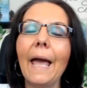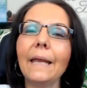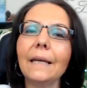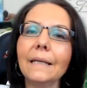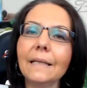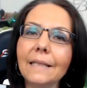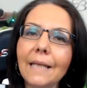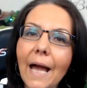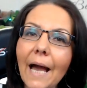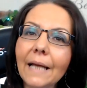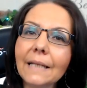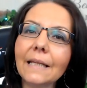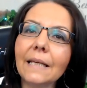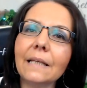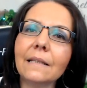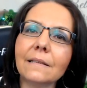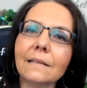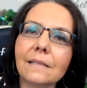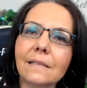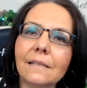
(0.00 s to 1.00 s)
And that
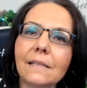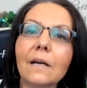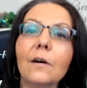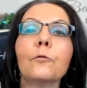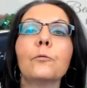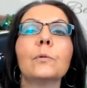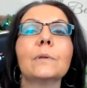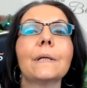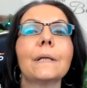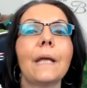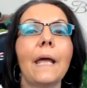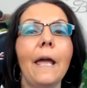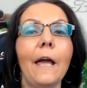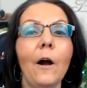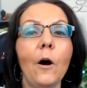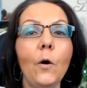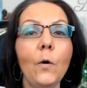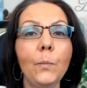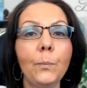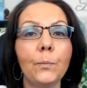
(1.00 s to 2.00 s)
in itself will then
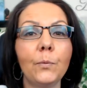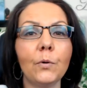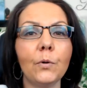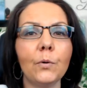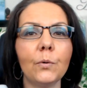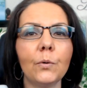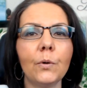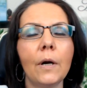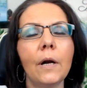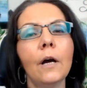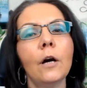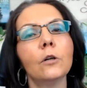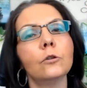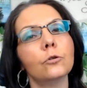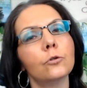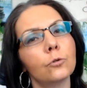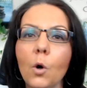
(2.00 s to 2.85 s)
help you